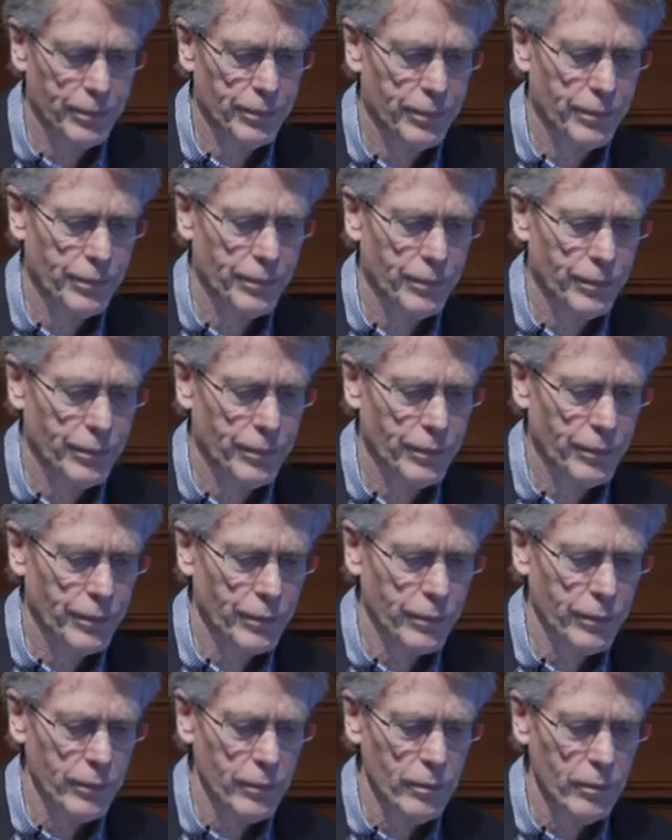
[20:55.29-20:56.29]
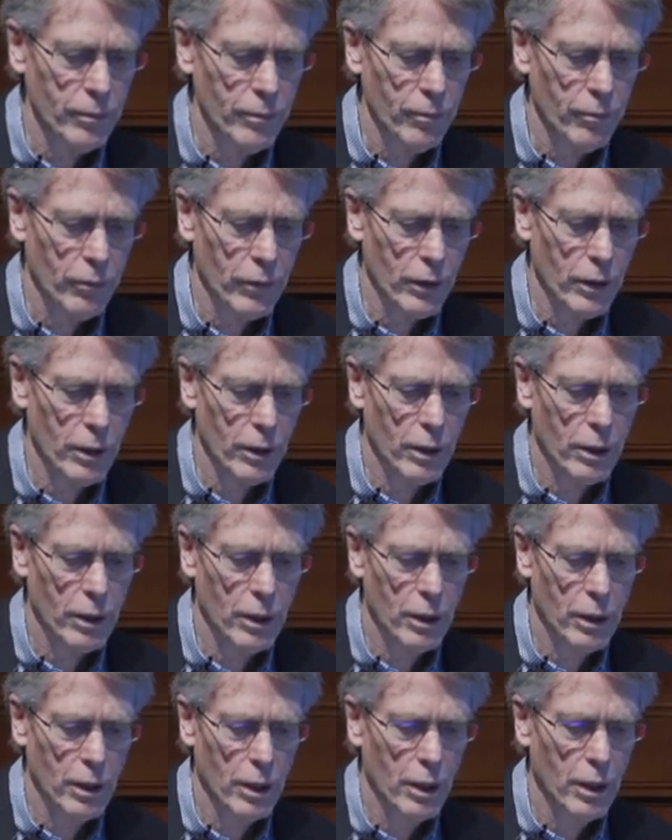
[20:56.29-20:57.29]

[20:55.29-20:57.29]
(silence)